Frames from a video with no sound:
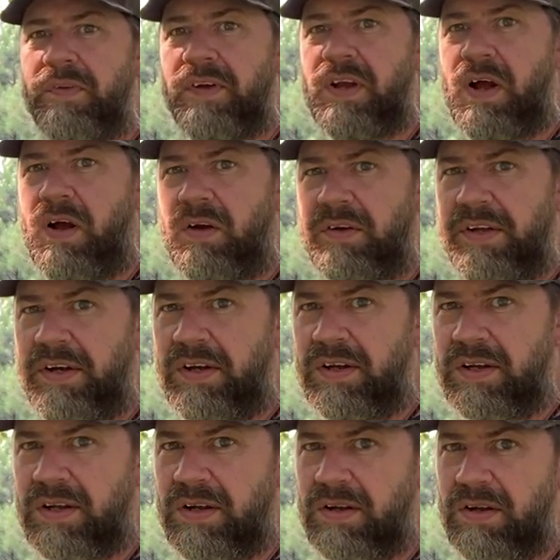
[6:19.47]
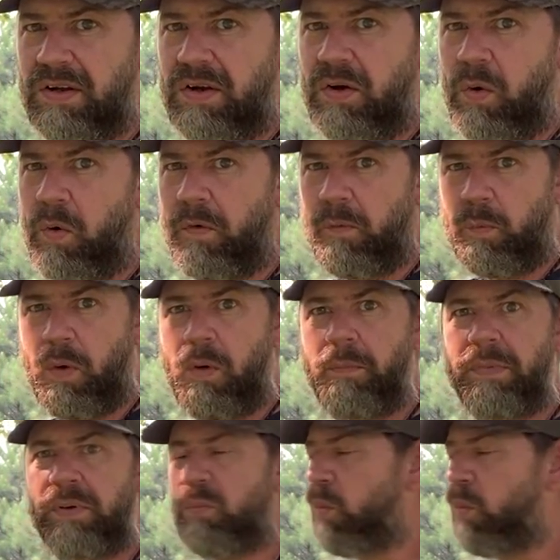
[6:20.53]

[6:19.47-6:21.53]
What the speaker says: the Kong duck or the ropeman